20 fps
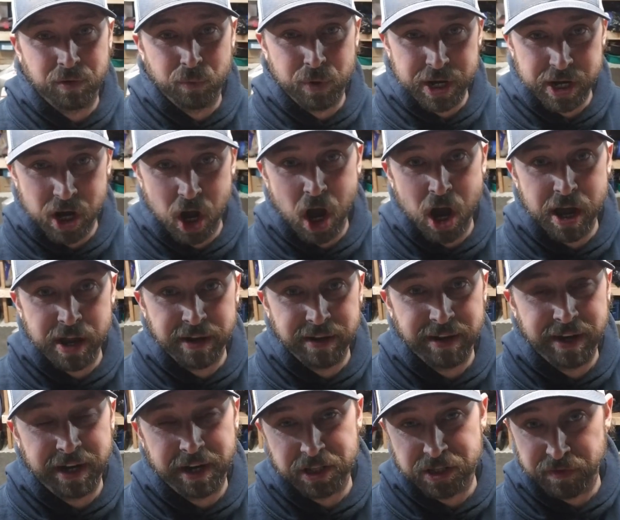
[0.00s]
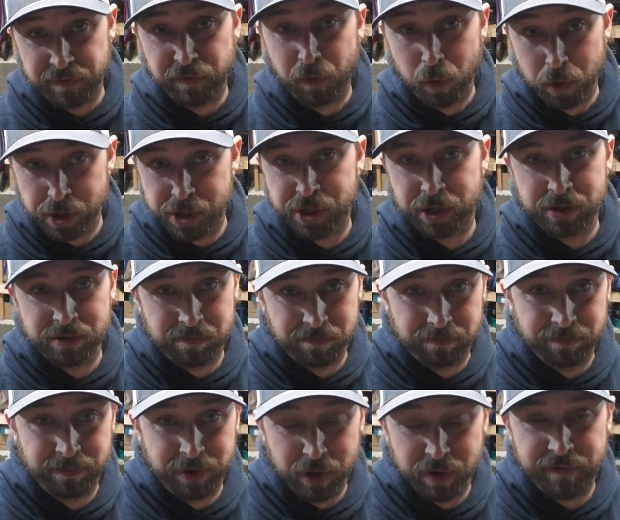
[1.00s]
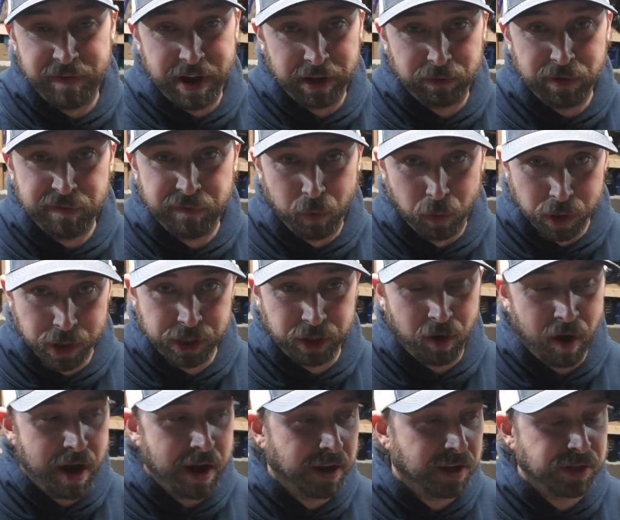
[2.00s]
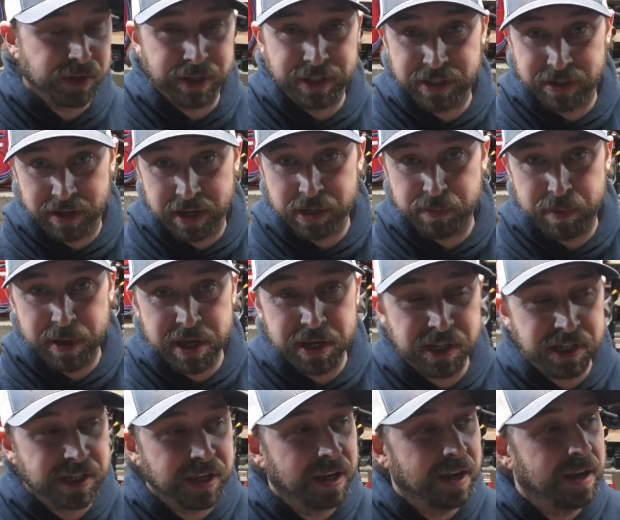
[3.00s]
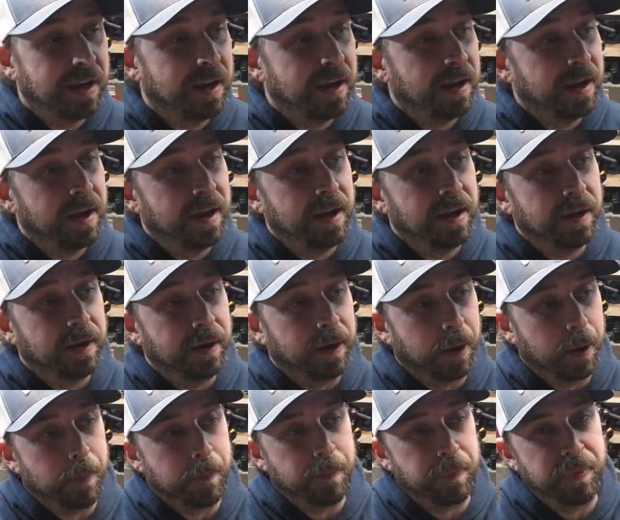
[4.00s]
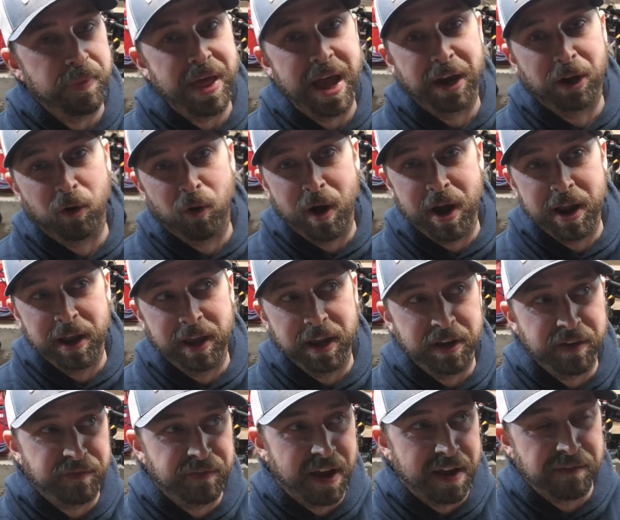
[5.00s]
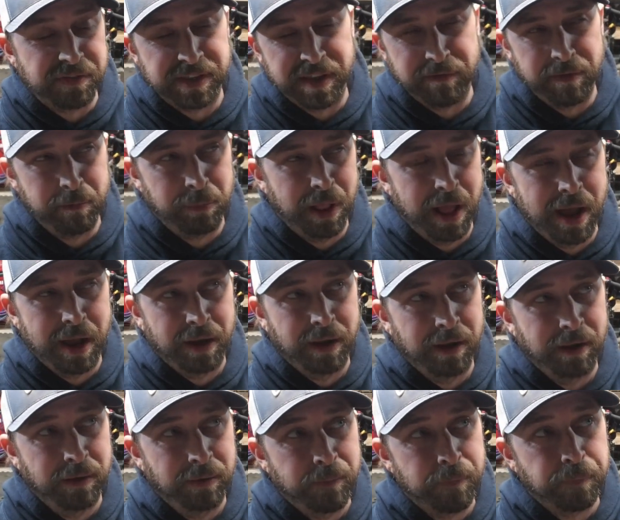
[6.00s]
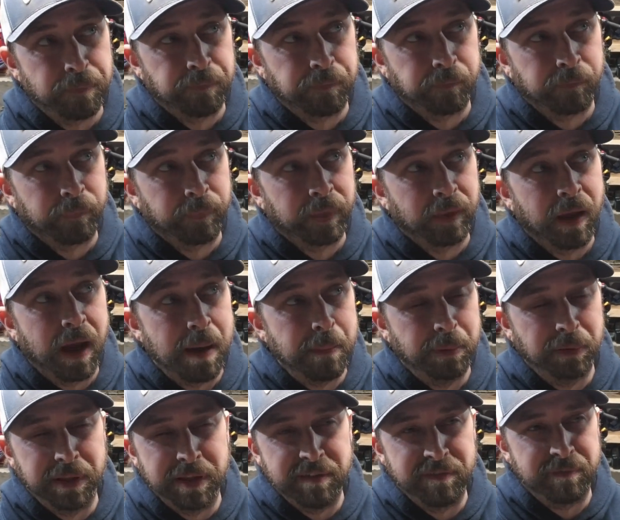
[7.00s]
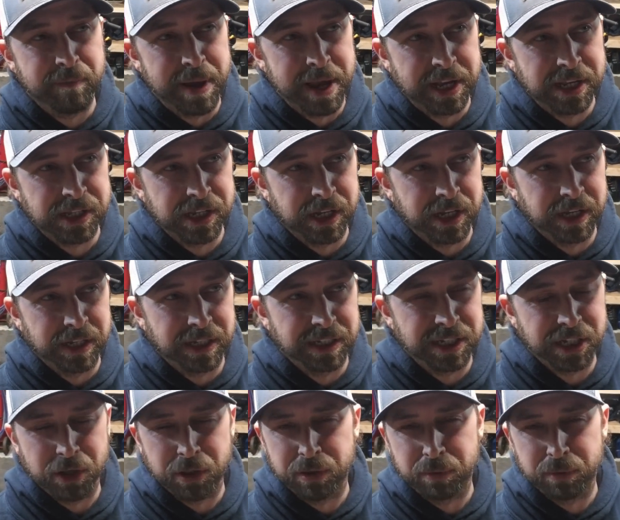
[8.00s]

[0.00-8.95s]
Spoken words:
it recut, and it's a forged, factory forged crank, so it's a nice piece. That crank in a 5.7 block, I believe, makes it's like a